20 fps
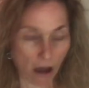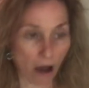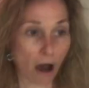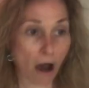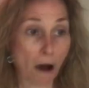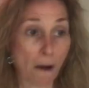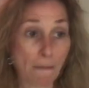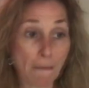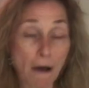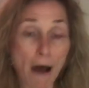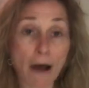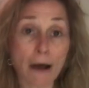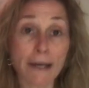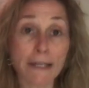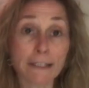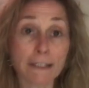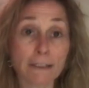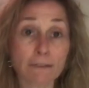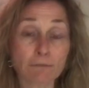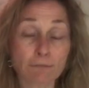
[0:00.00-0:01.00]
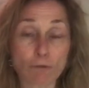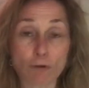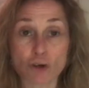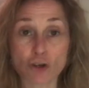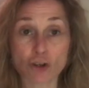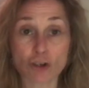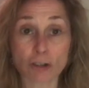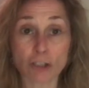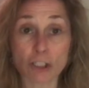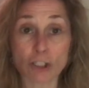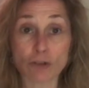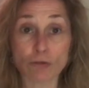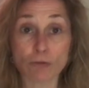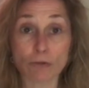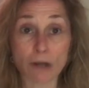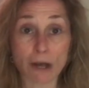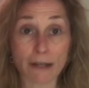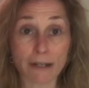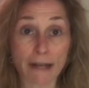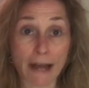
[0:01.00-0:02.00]
I unfortunately do
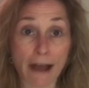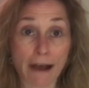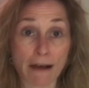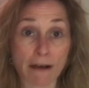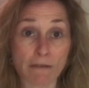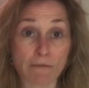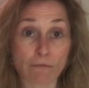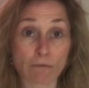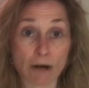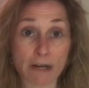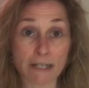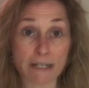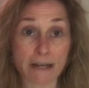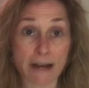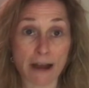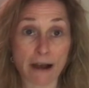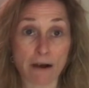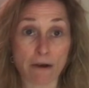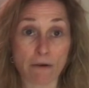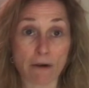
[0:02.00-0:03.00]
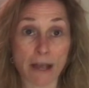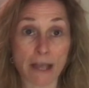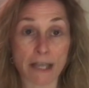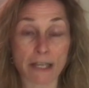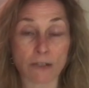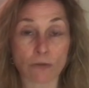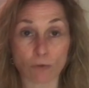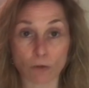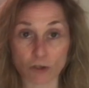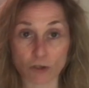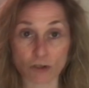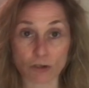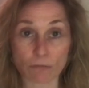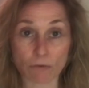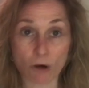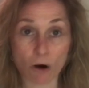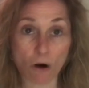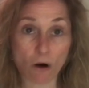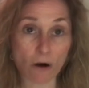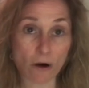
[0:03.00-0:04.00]
not have right now a Nordstrom
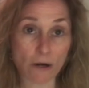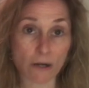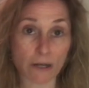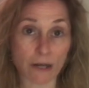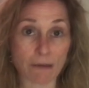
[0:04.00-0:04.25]
card.